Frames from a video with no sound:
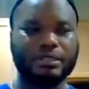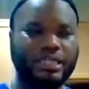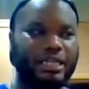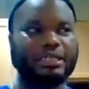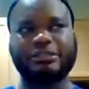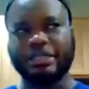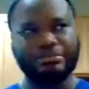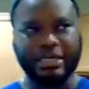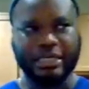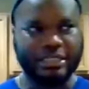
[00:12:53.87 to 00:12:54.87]
Then I take
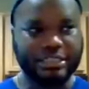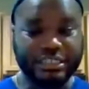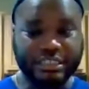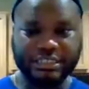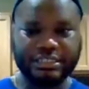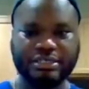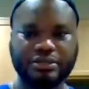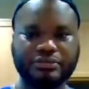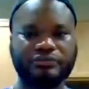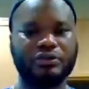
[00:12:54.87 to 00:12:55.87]
my
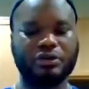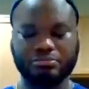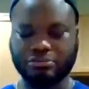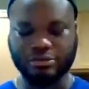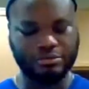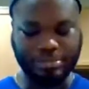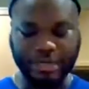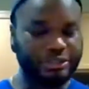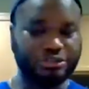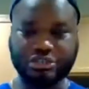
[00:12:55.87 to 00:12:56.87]
yeast from
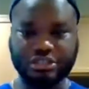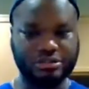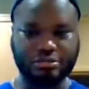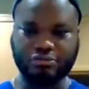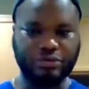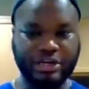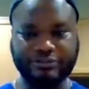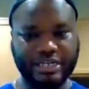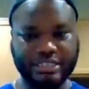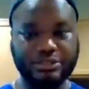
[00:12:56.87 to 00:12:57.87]
pantry,
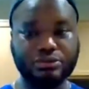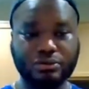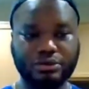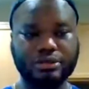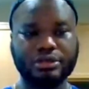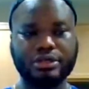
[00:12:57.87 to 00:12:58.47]
wherever it's stored,